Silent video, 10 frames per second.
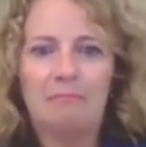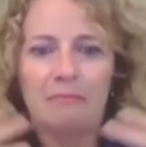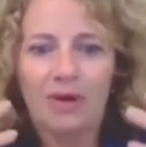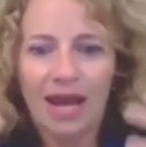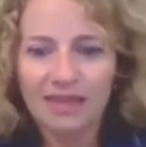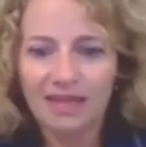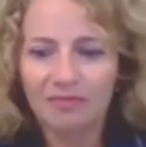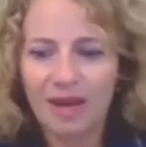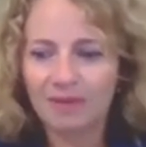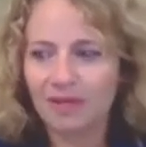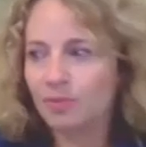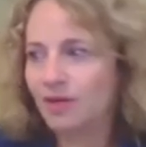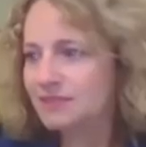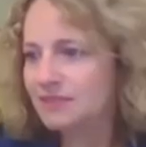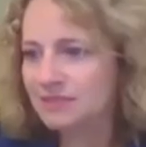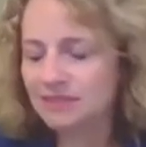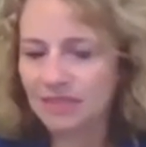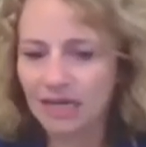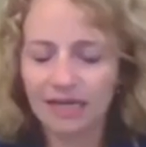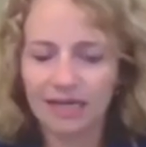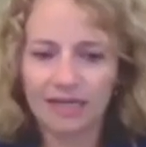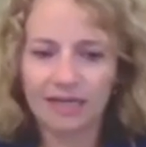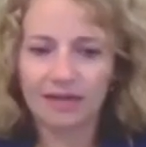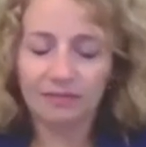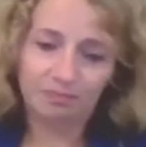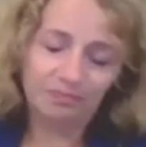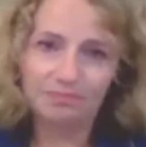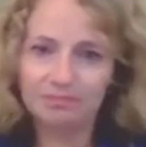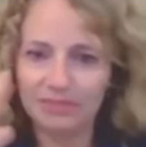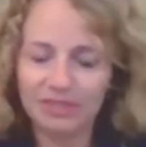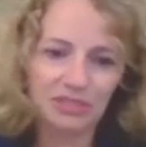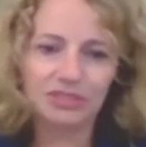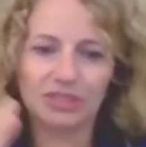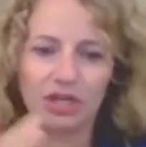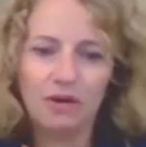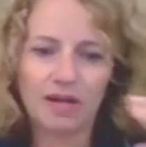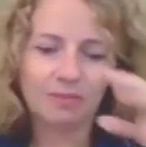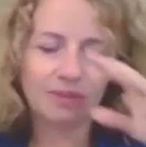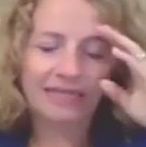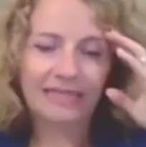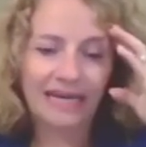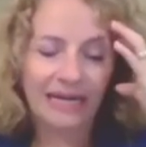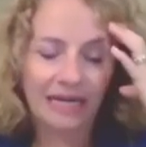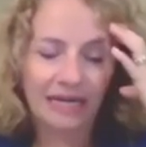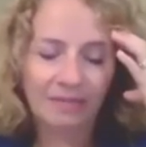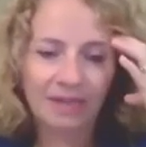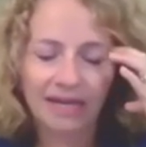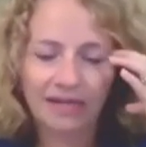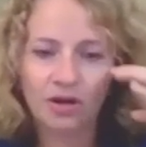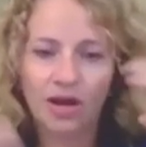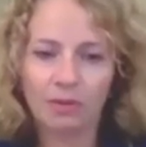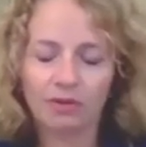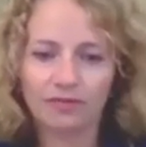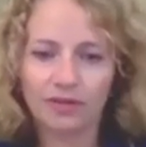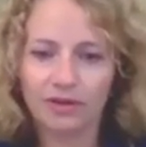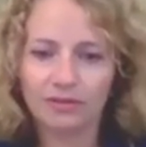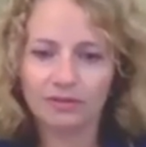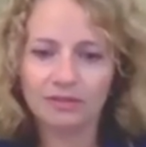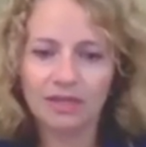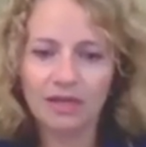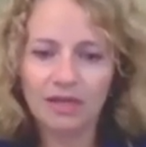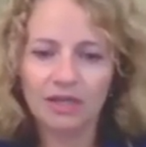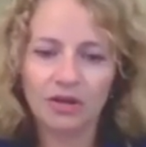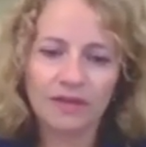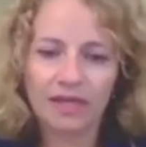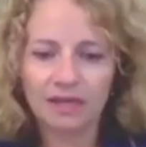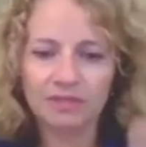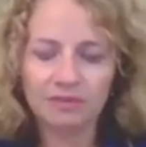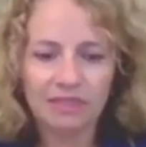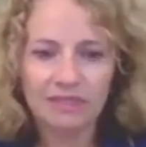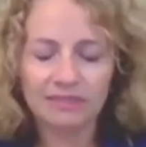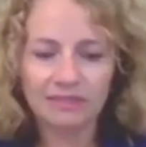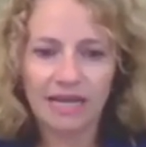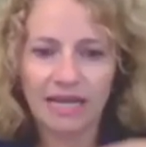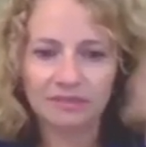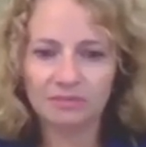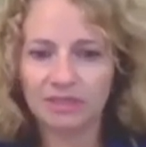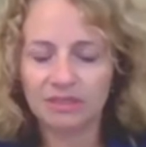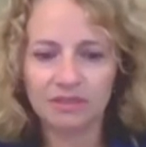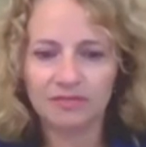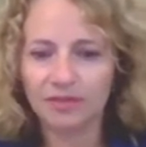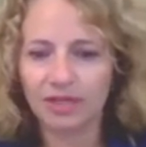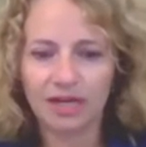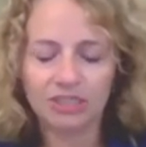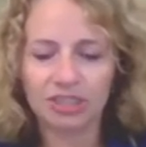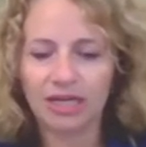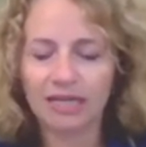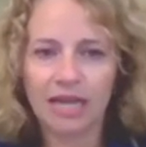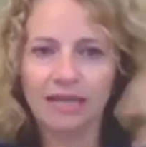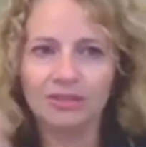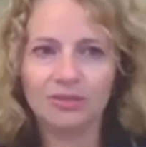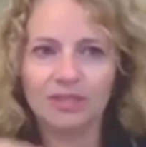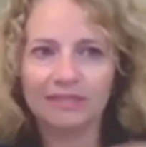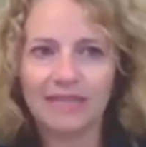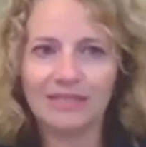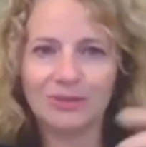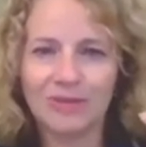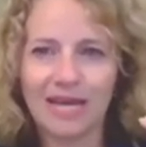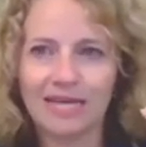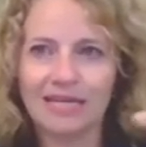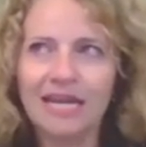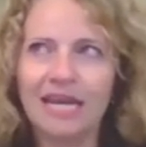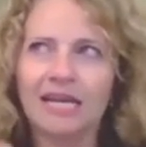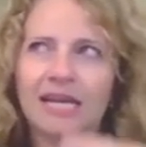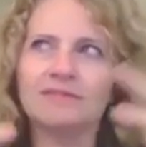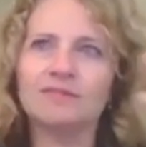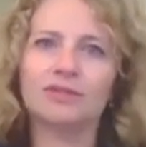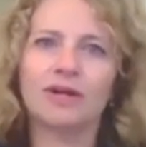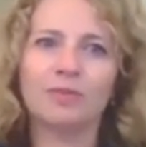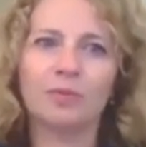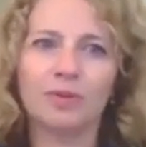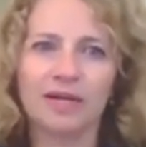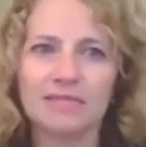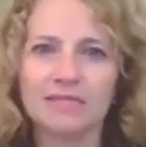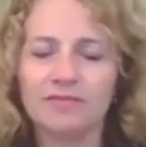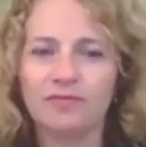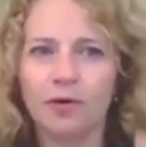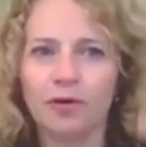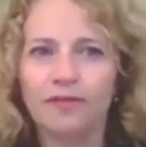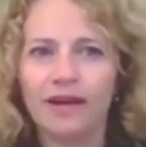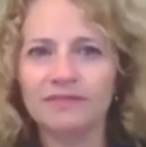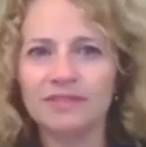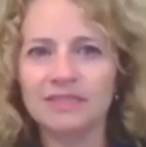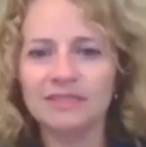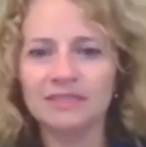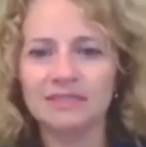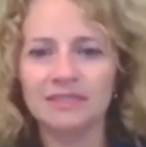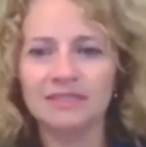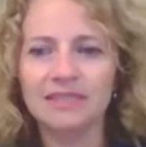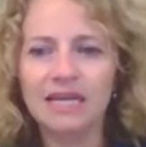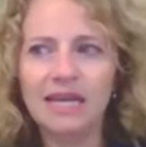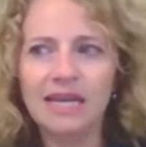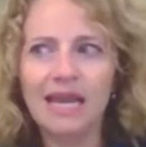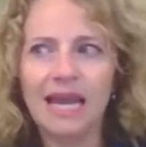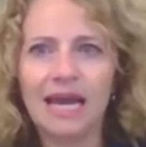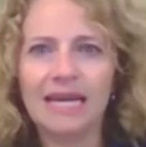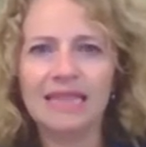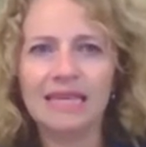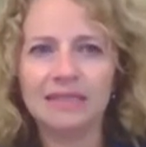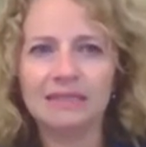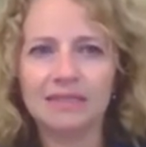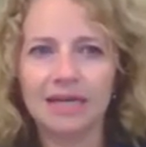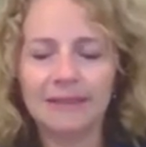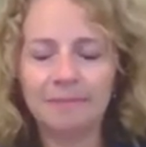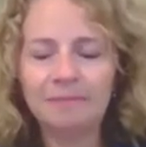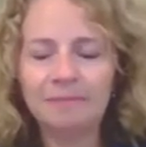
When I think of mapping a process years ago, I'd be like, yeah, I know how it flows. They come to me, they ask me for a contract, I do this, I do that. And I kind of describe the process in 4 or 5 sentences, and I think it's done.